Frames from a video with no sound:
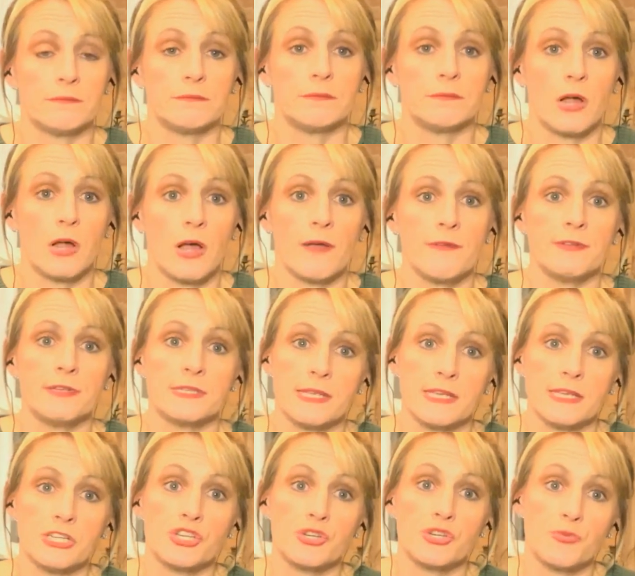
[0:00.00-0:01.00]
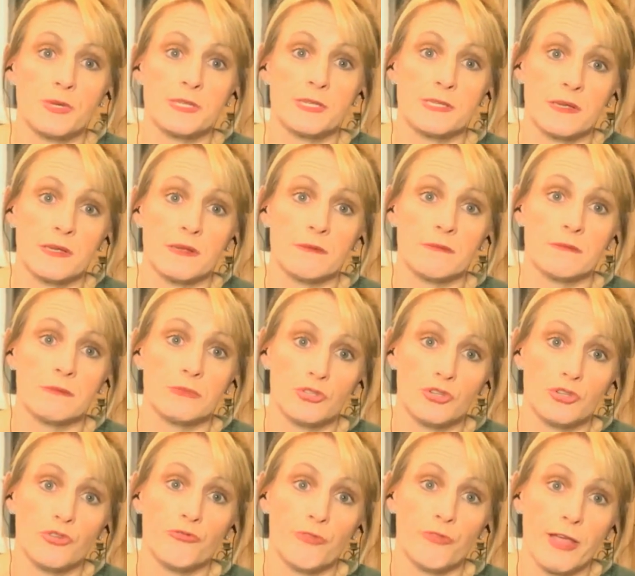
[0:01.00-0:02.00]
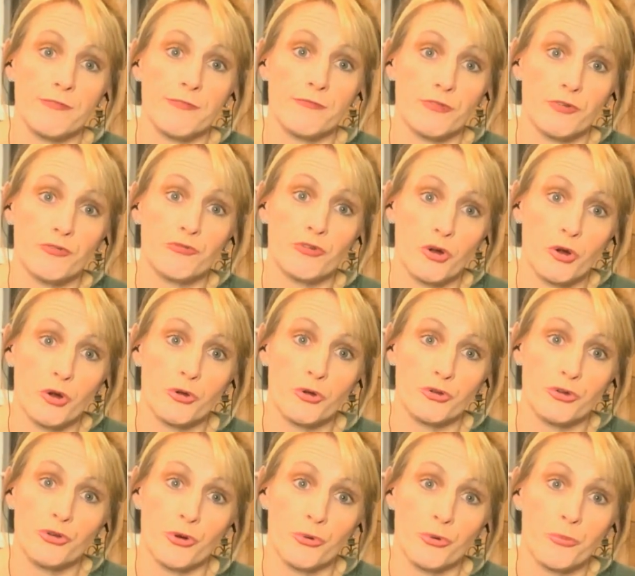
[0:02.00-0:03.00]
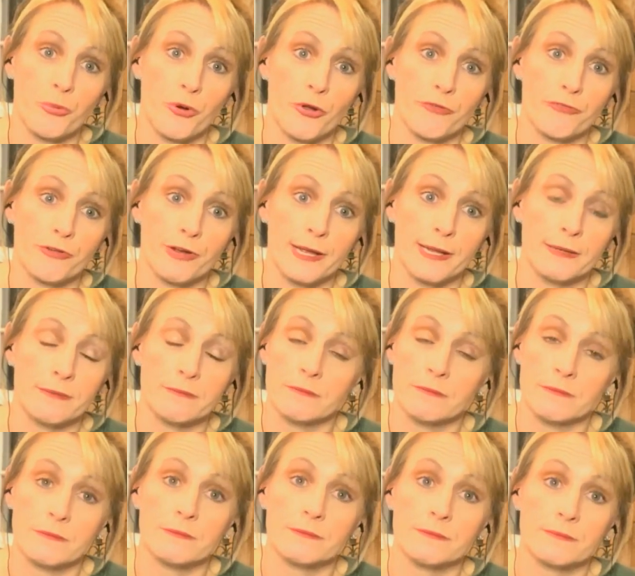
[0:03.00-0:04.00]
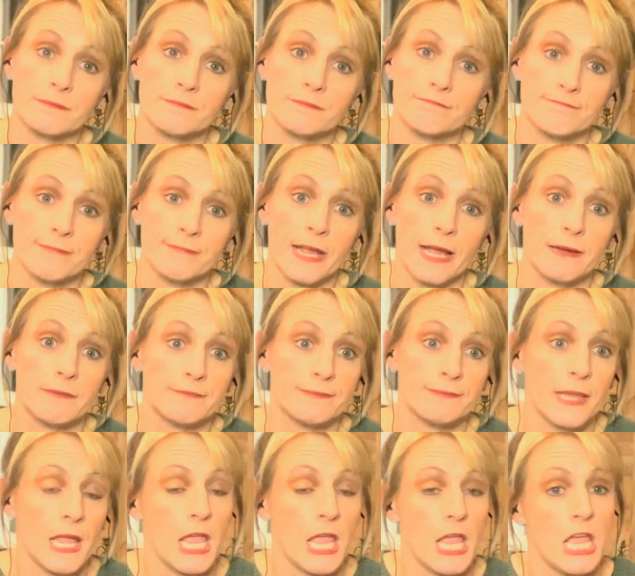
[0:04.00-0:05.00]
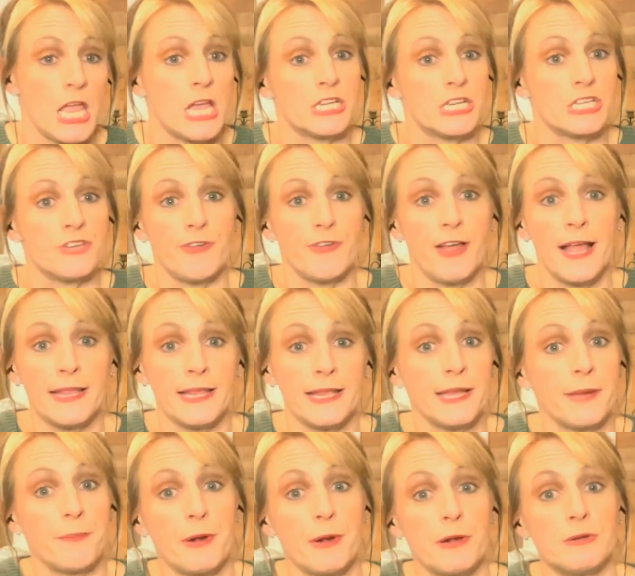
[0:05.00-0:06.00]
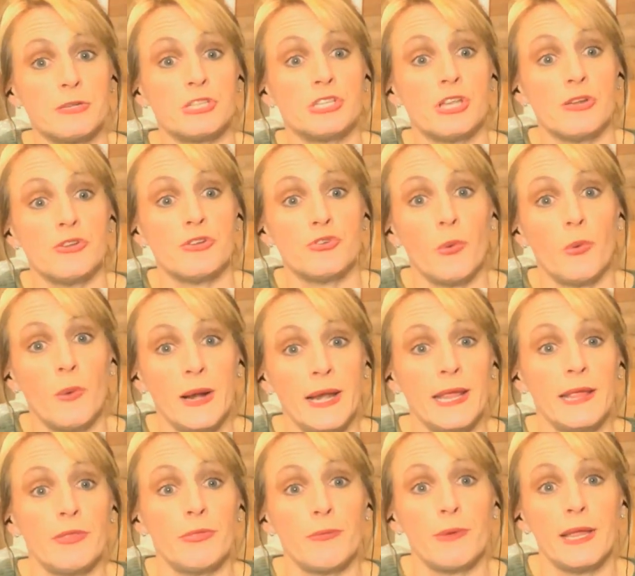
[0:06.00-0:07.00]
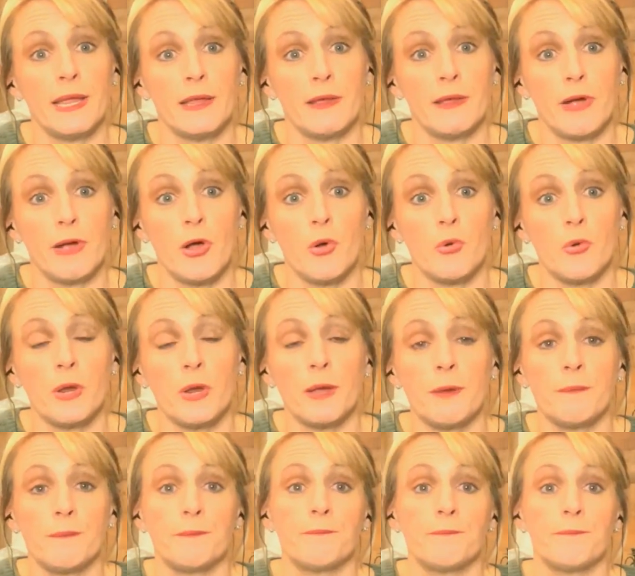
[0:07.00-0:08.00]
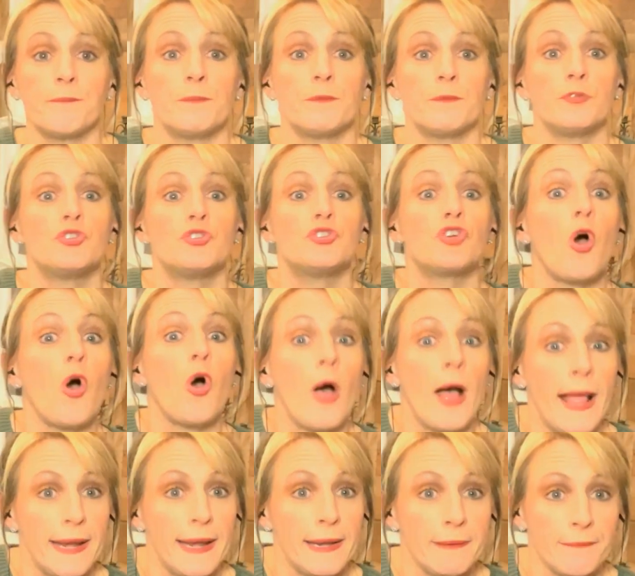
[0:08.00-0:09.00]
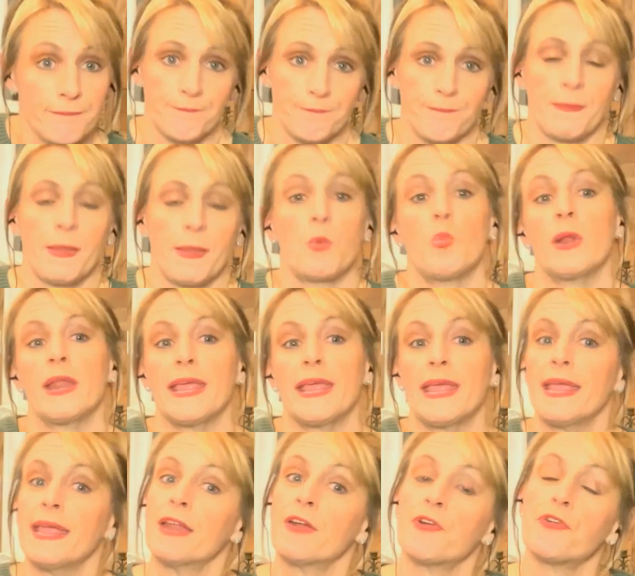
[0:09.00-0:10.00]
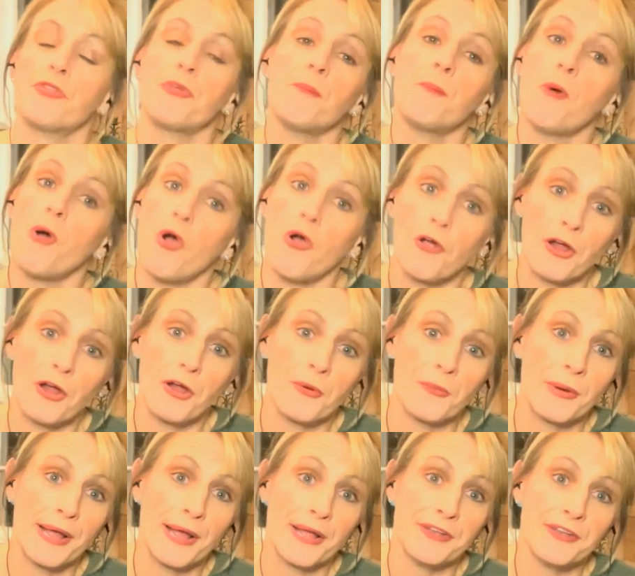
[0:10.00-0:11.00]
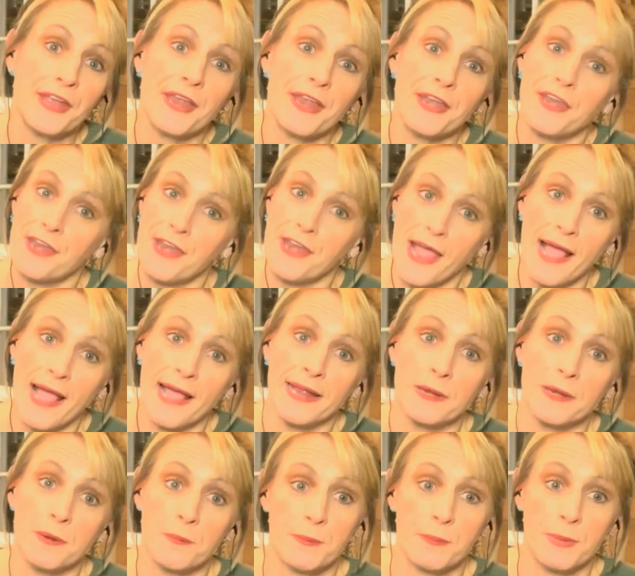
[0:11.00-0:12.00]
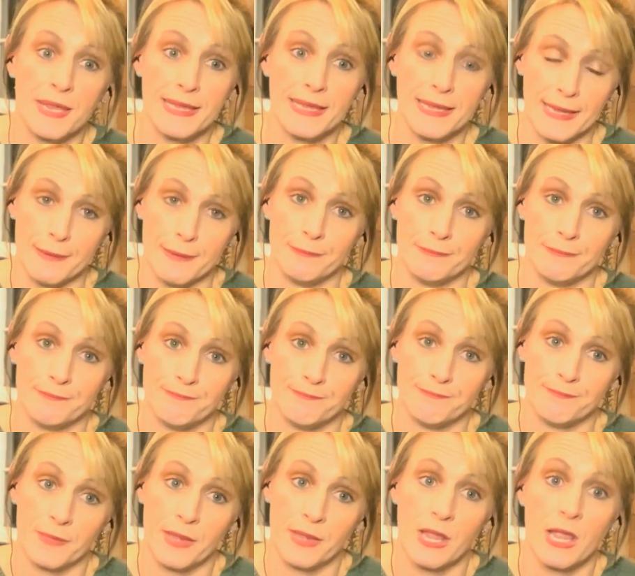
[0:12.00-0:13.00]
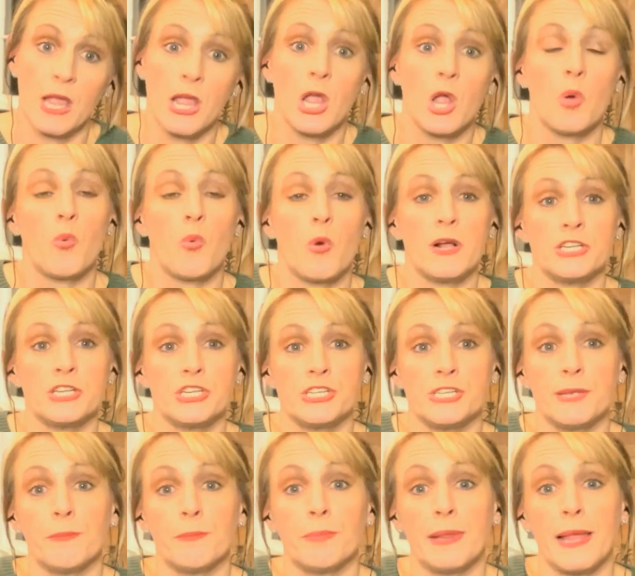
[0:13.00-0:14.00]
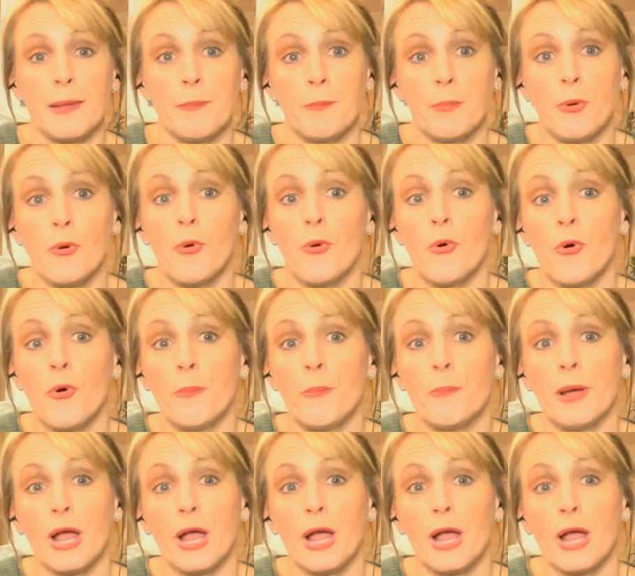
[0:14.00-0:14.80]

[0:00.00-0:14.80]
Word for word: Obviously, she wasn't too faithful for to her boyfriend. Yeah. She finally approached the twenty-three-year-old John when he entered the bar around nine p m Watched him play pool, but